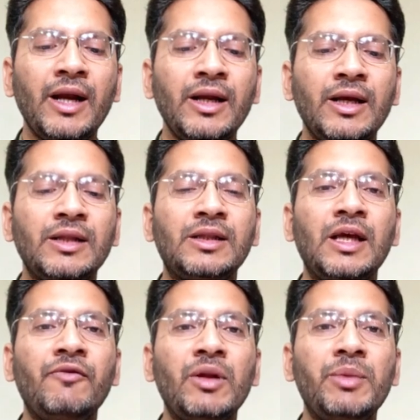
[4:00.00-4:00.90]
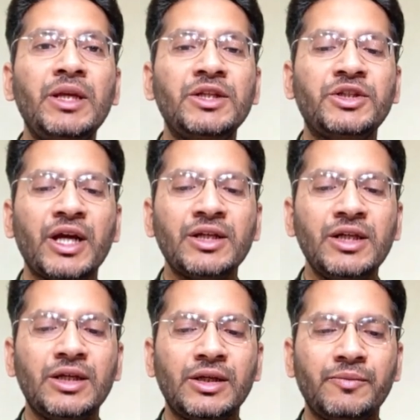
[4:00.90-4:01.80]
that they will be
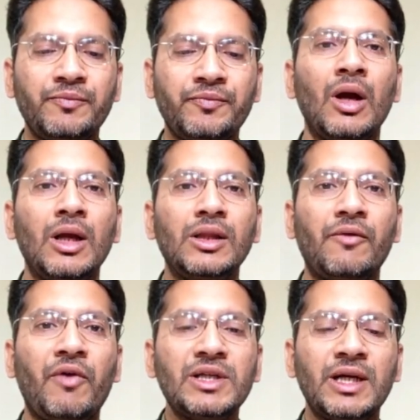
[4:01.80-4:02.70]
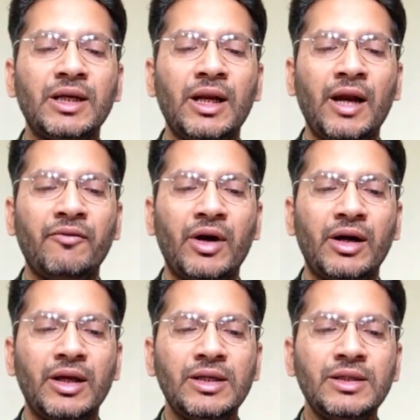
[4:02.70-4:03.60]
rejected. The first underlined
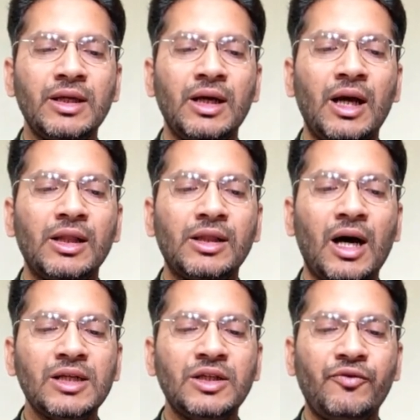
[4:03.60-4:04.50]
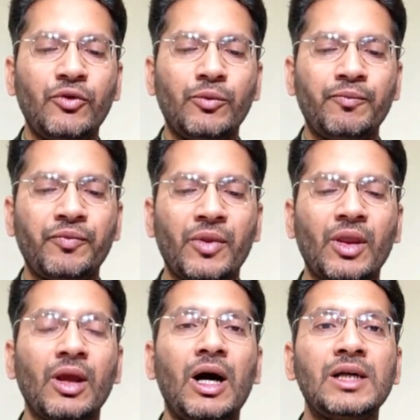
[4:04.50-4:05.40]
word is Tasifu,
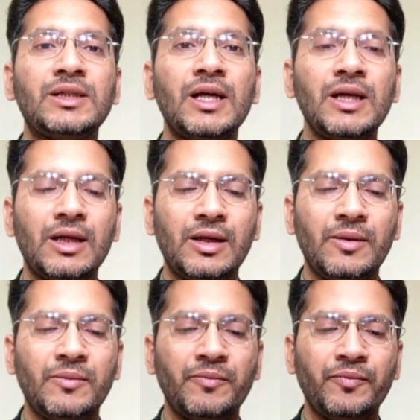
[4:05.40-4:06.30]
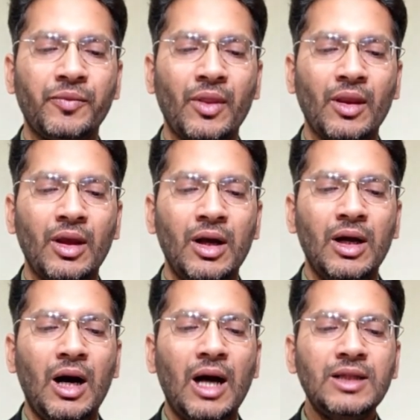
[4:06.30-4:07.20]
assert.
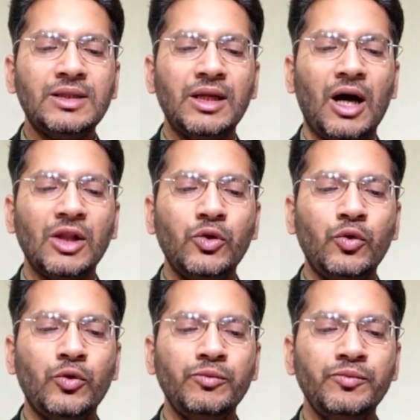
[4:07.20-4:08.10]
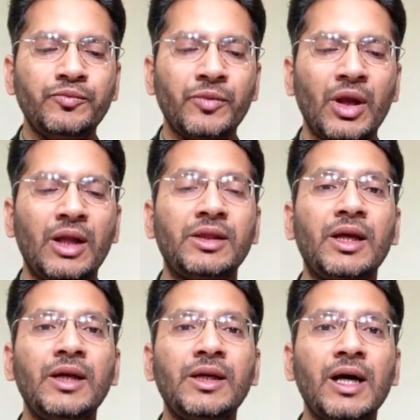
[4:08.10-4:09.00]
Al Sinatuhum,
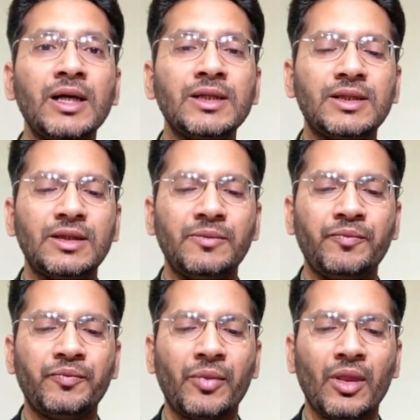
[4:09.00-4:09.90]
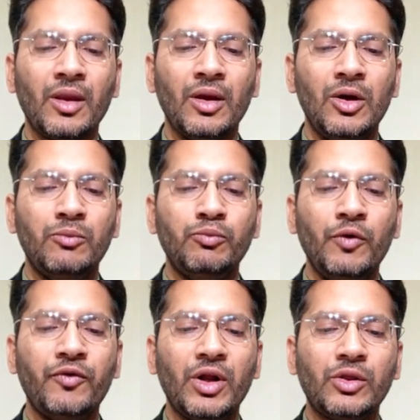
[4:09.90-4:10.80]
their tongues.
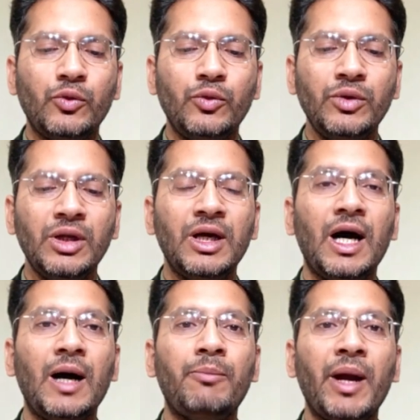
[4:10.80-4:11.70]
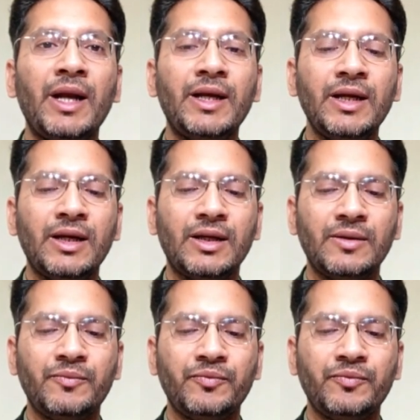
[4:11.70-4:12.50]
Mufratun, abandoned.